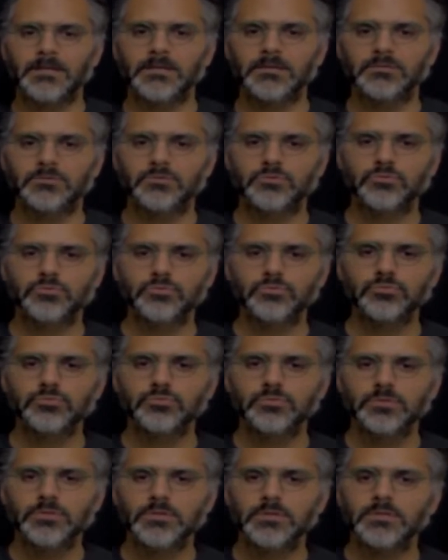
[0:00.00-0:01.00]
true,
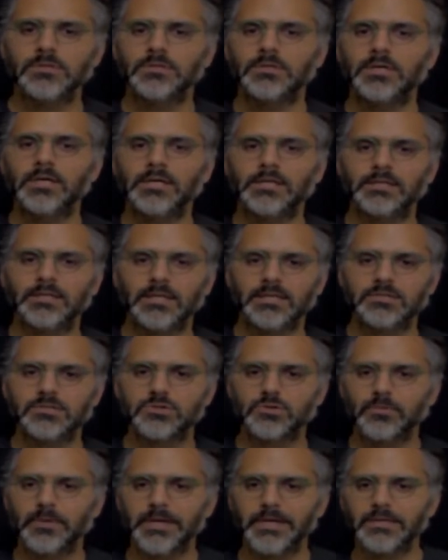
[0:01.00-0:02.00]
and then
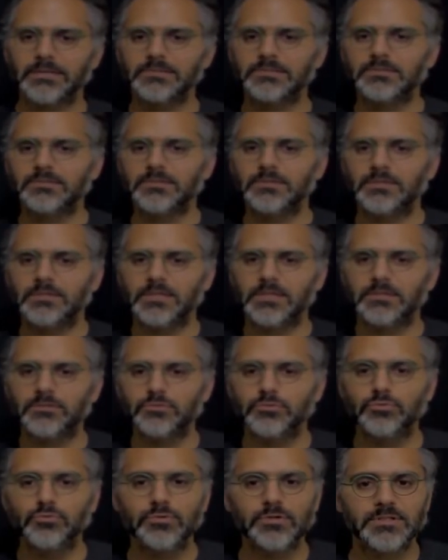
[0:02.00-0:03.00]
squared. And you
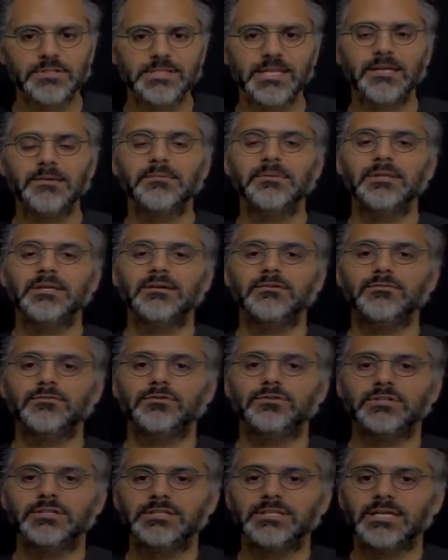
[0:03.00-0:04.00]
do the same thing for
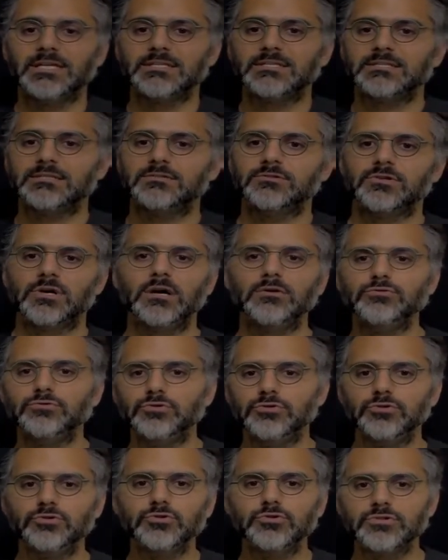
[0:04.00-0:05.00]
the test. So how do you
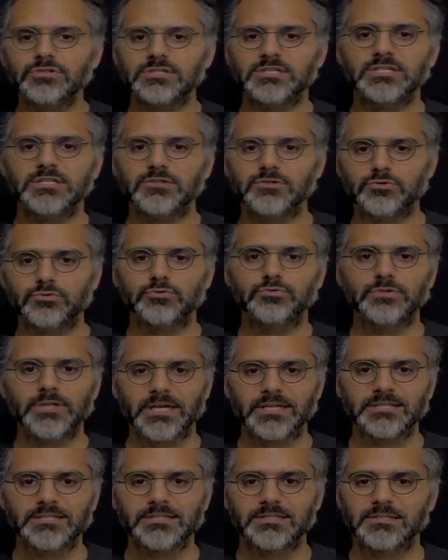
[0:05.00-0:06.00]
use these two
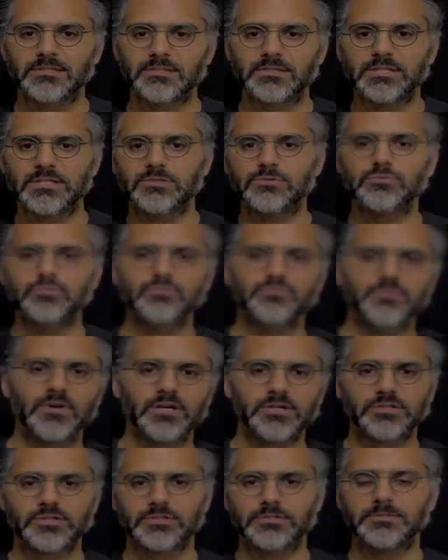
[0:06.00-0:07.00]
tests, these two
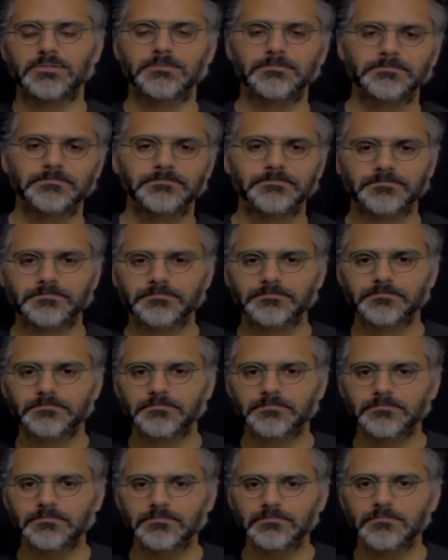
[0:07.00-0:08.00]
functions?
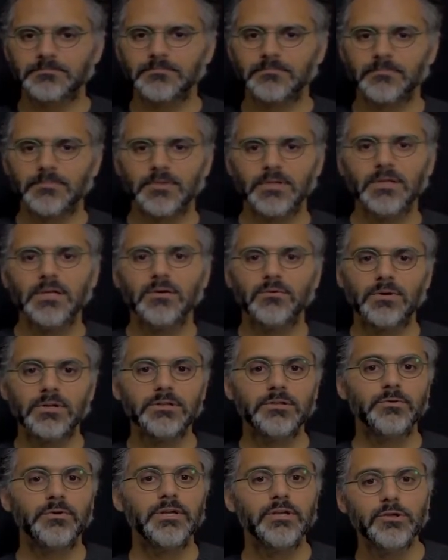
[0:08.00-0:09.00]
Well, the
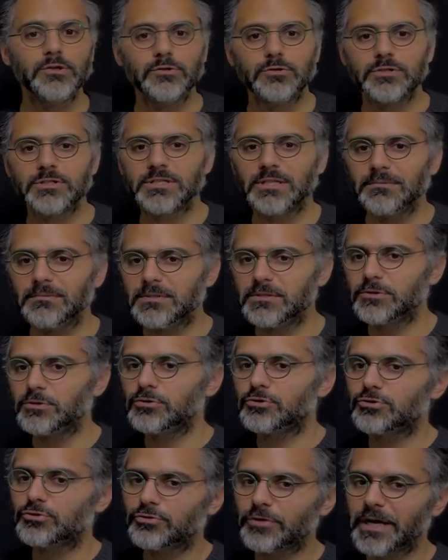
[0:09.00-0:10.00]
way you use them is you
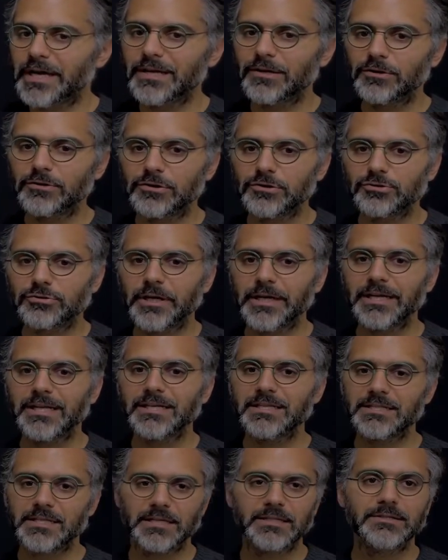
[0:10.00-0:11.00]
train on the training
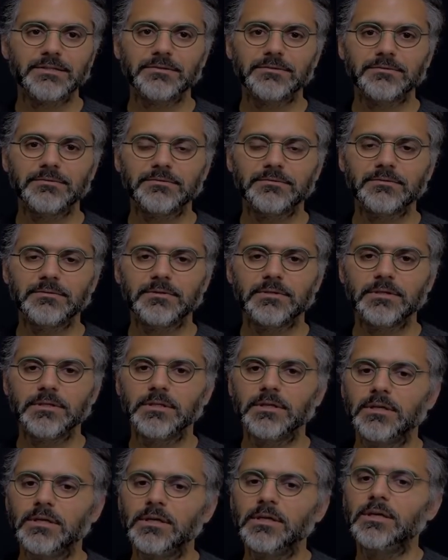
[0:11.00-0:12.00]
set.
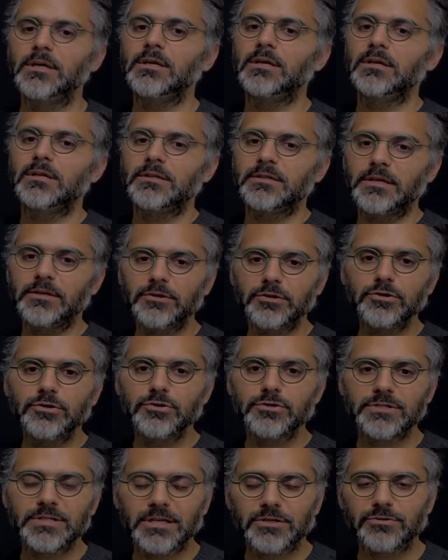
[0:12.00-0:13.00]
Then you use
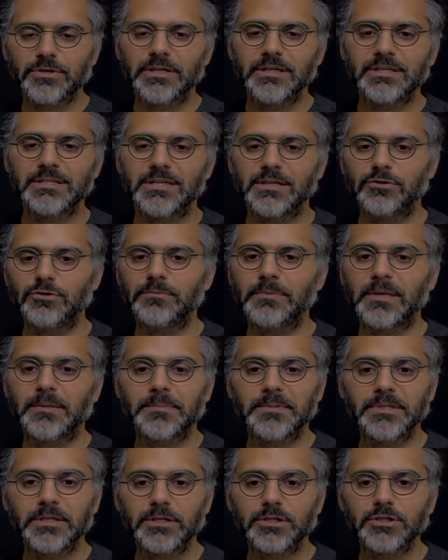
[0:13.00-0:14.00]
that training set to make
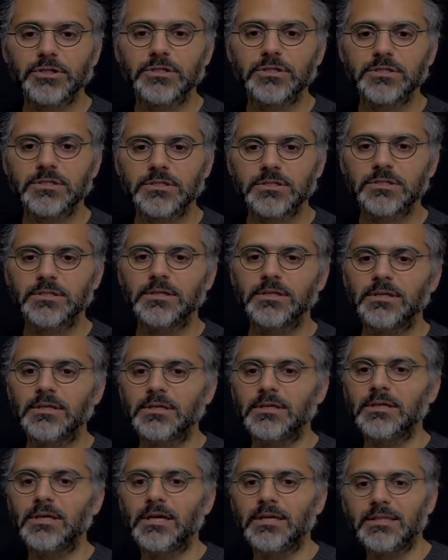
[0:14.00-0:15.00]
predictions,
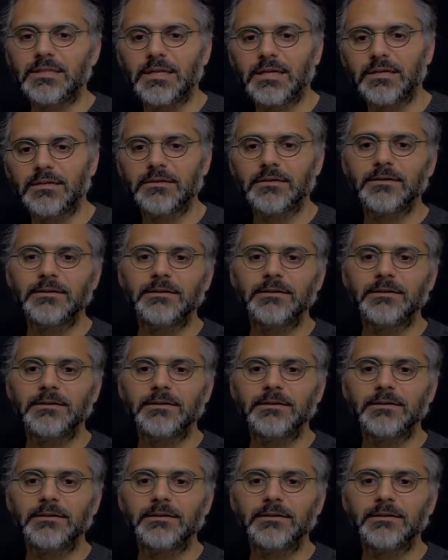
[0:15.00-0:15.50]
and then